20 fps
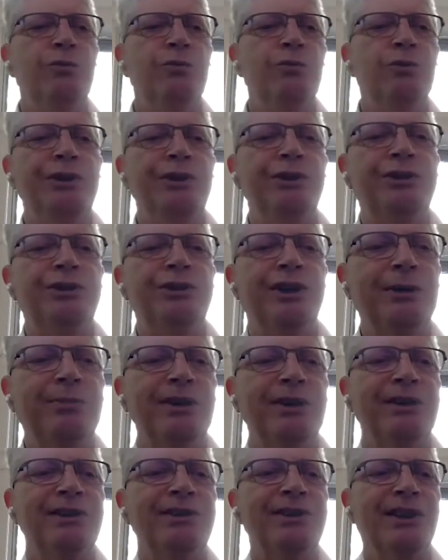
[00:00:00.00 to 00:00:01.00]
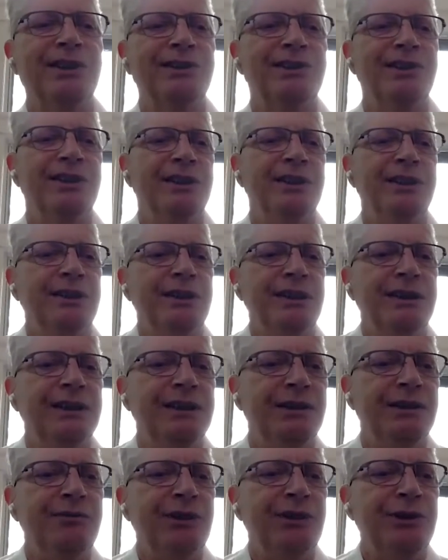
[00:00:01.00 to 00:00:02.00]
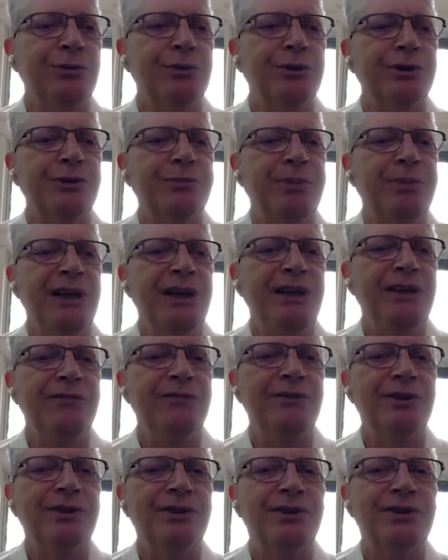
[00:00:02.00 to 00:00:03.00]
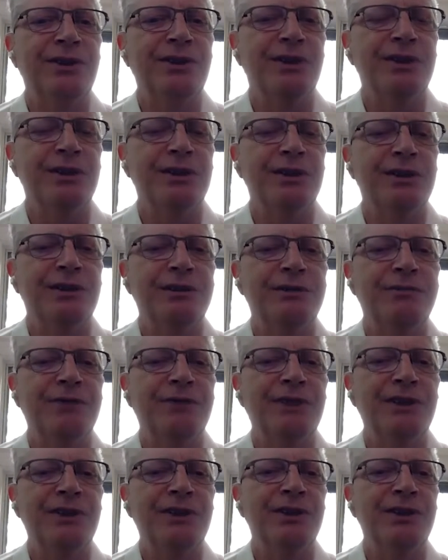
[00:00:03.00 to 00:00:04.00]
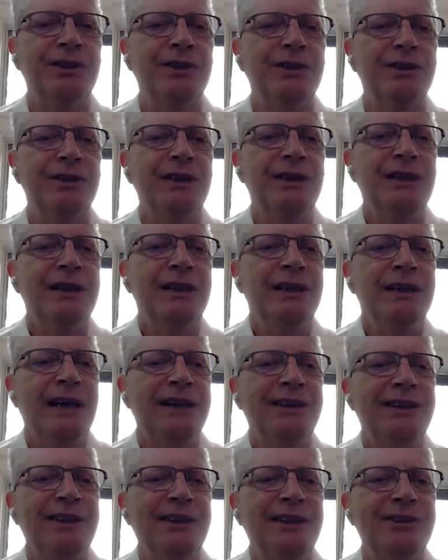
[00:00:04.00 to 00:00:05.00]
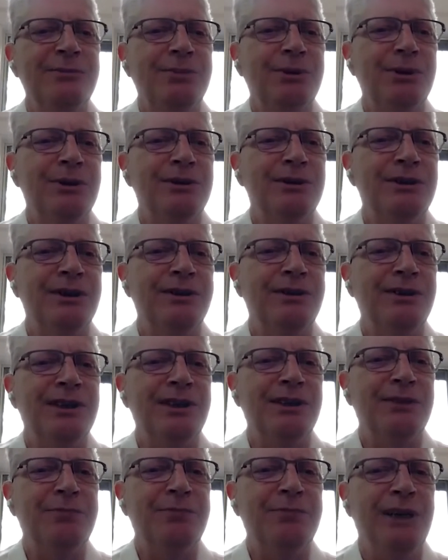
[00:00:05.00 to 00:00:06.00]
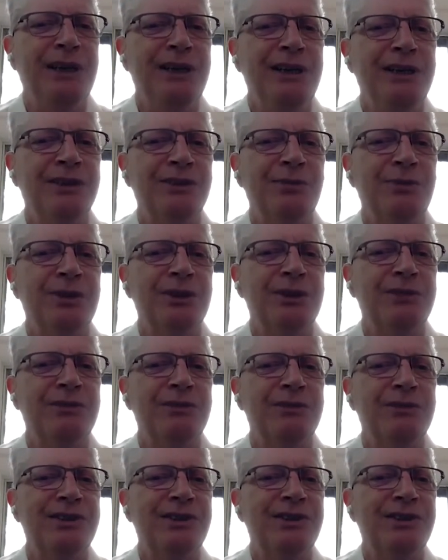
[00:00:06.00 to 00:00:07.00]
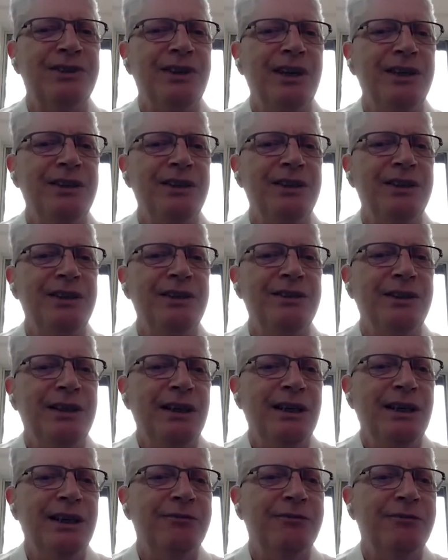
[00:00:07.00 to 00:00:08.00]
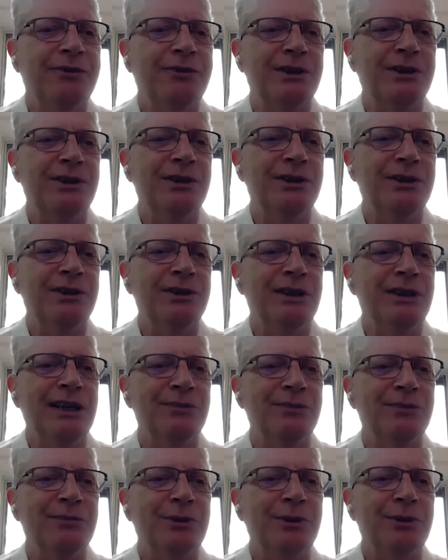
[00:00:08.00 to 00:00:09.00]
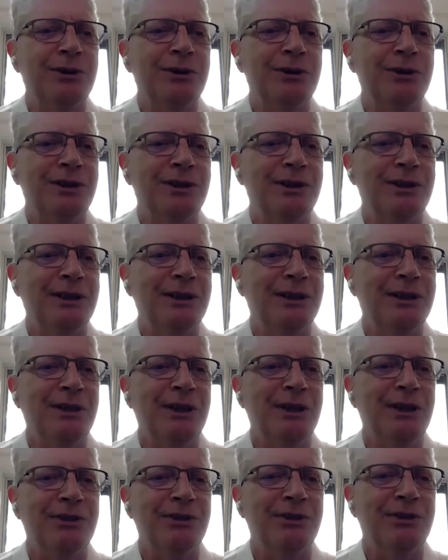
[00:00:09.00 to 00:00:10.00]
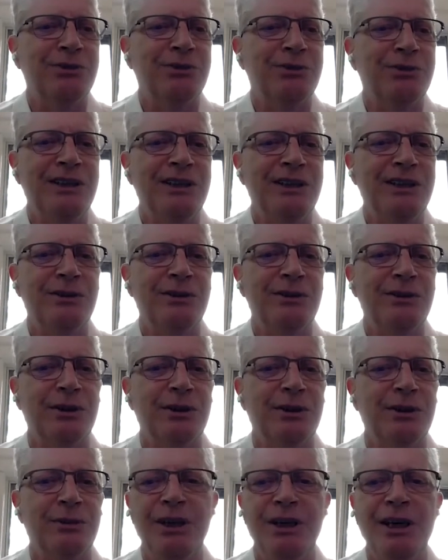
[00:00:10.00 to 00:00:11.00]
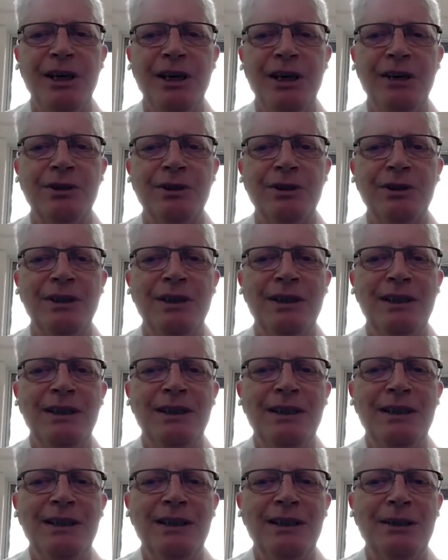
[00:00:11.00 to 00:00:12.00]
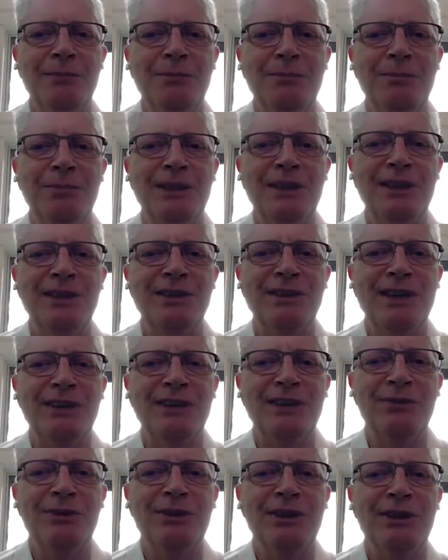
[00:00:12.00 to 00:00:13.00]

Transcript: when you talk about assessing an individual's pain versus their function, I think it's important to think of pain as more of a state and function as more of a trait or a behavior, because that's